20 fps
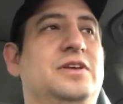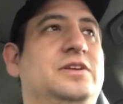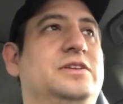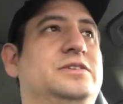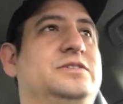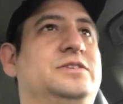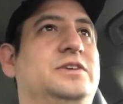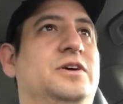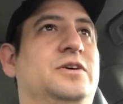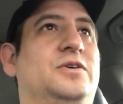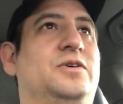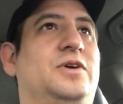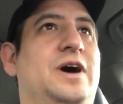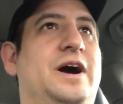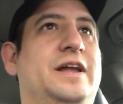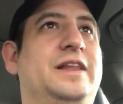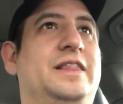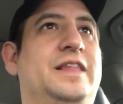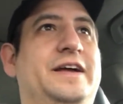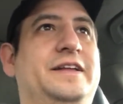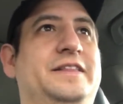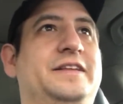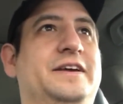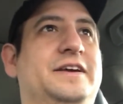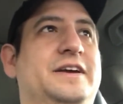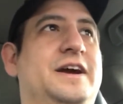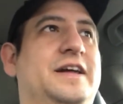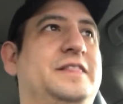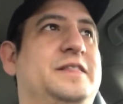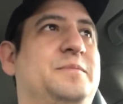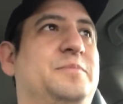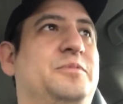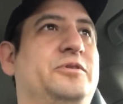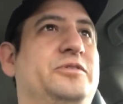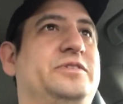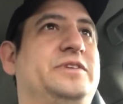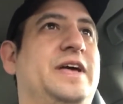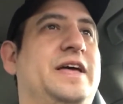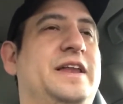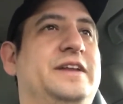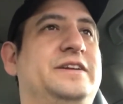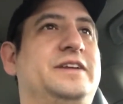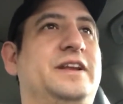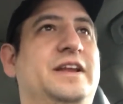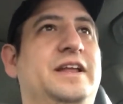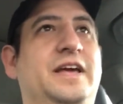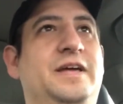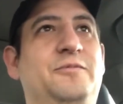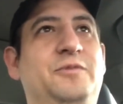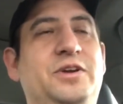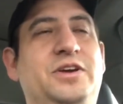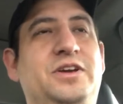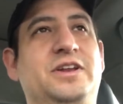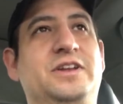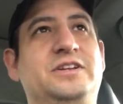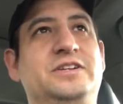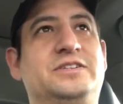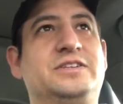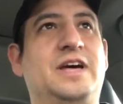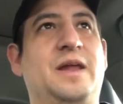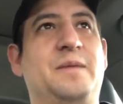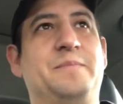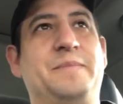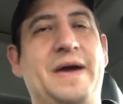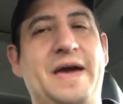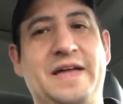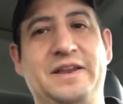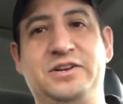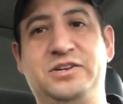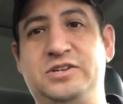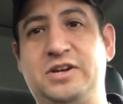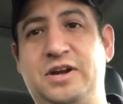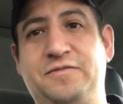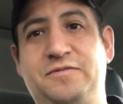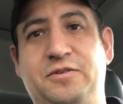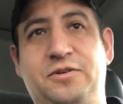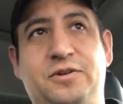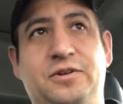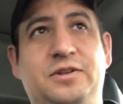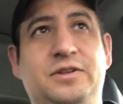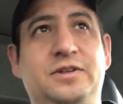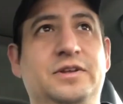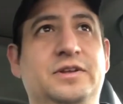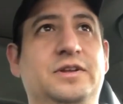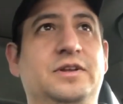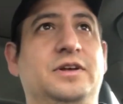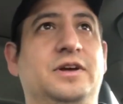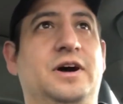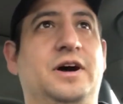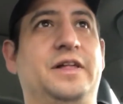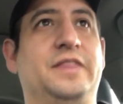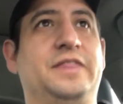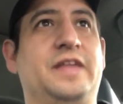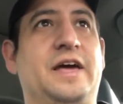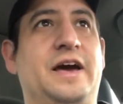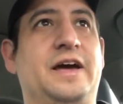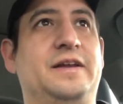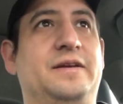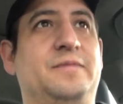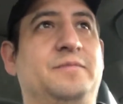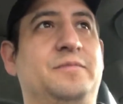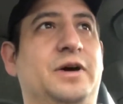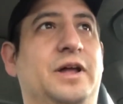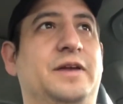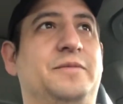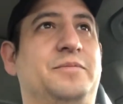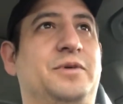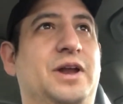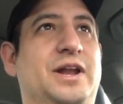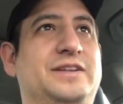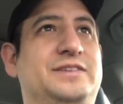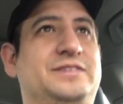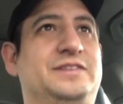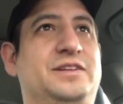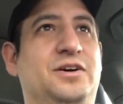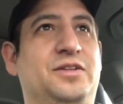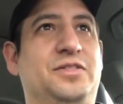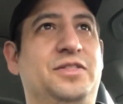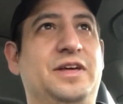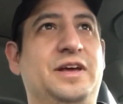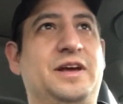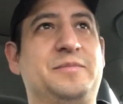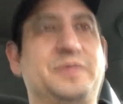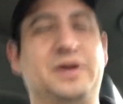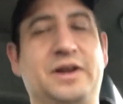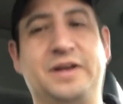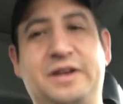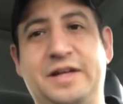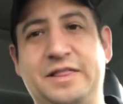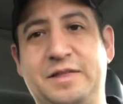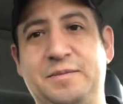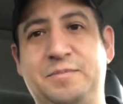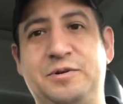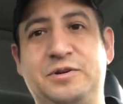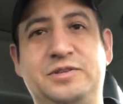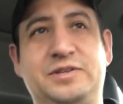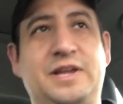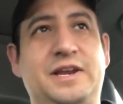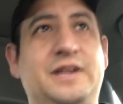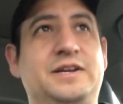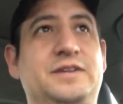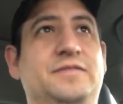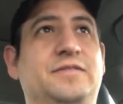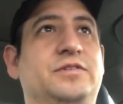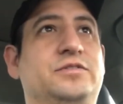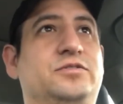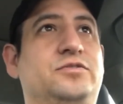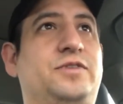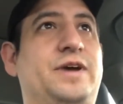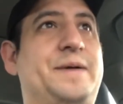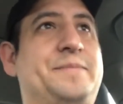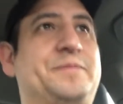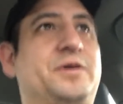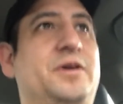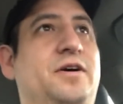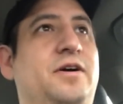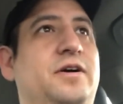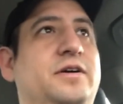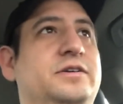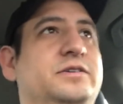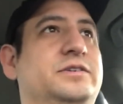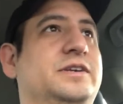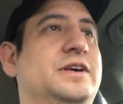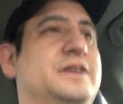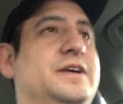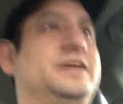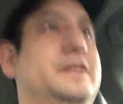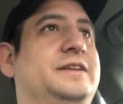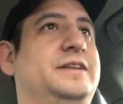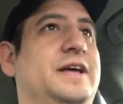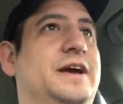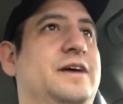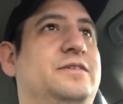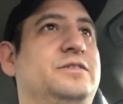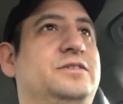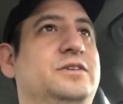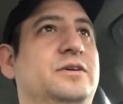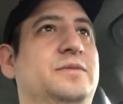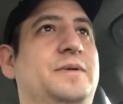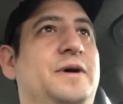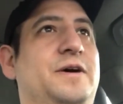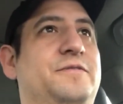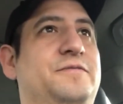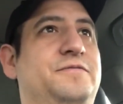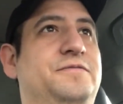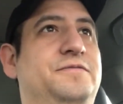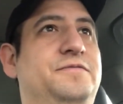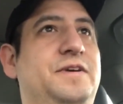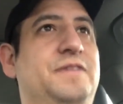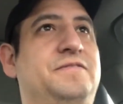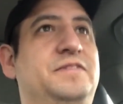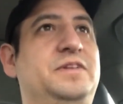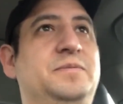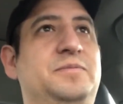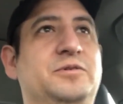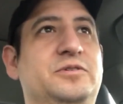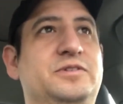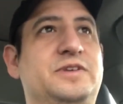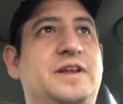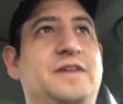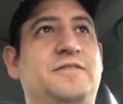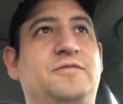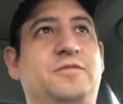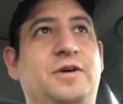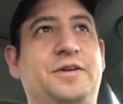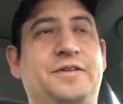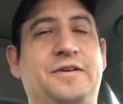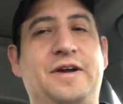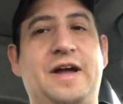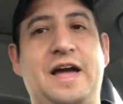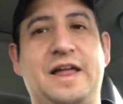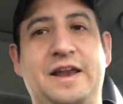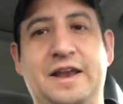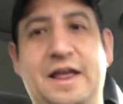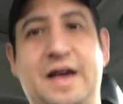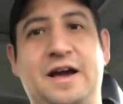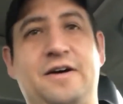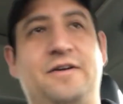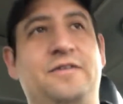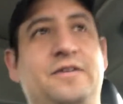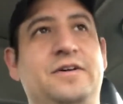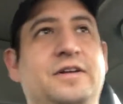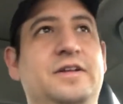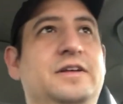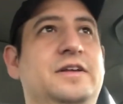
So I'd like to cut the percentage, and we could have just got a bad shuffle on that, but I still think I'm going to cut the percentage of those trap cards down to about 50% of where they're at now.